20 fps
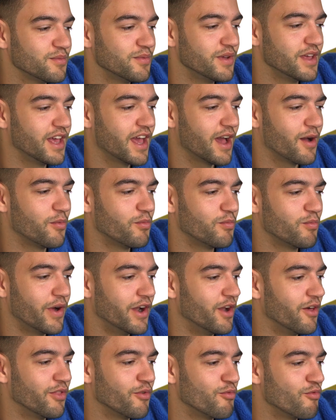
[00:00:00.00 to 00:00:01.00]
we went
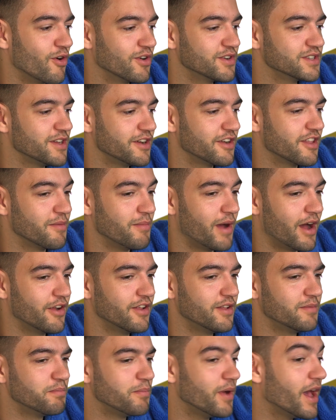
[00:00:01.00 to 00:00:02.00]
on the wrong side of the
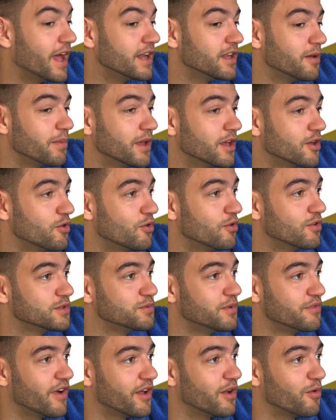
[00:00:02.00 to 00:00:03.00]
mountain, but it ended up being cool because
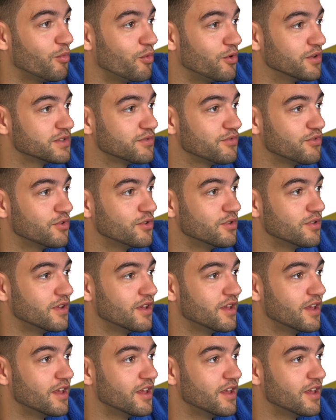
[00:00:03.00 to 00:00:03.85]
we found a waterfall,